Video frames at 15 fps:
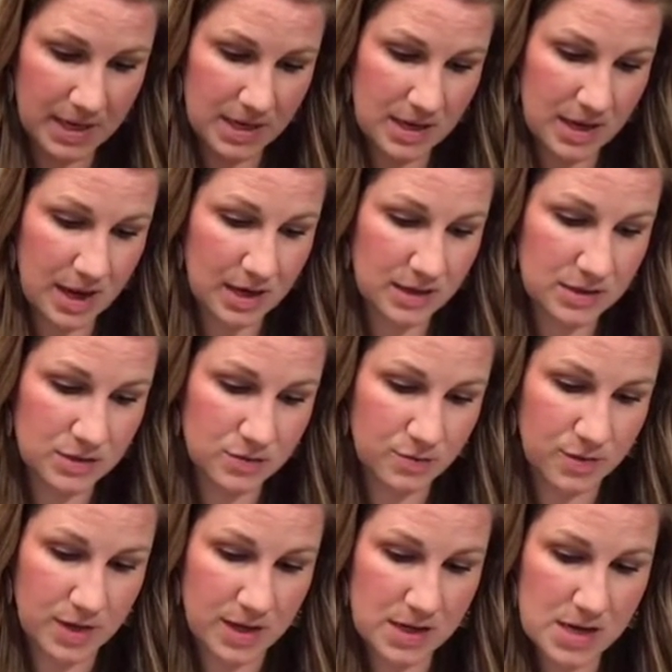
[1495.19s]
next
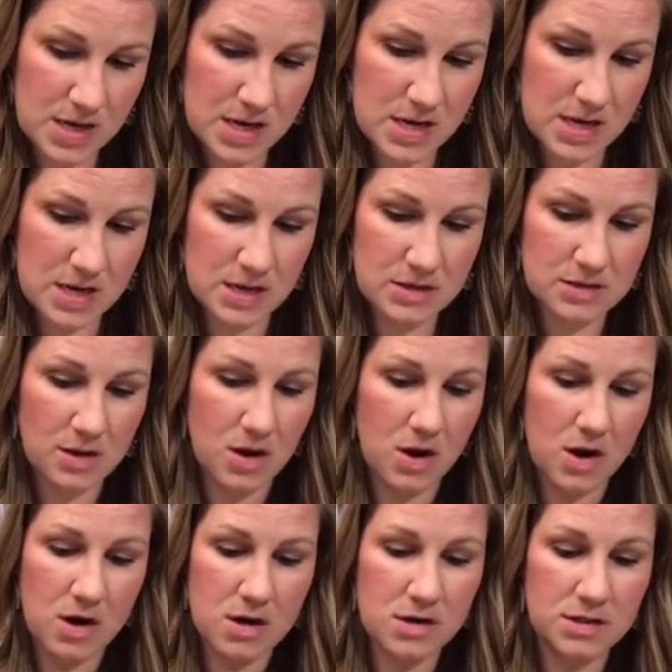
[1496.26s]
one is
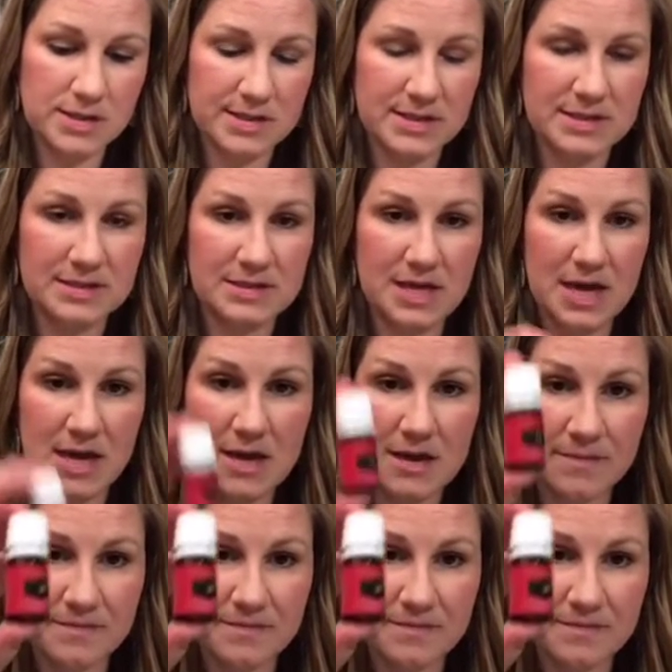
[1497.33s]
RC.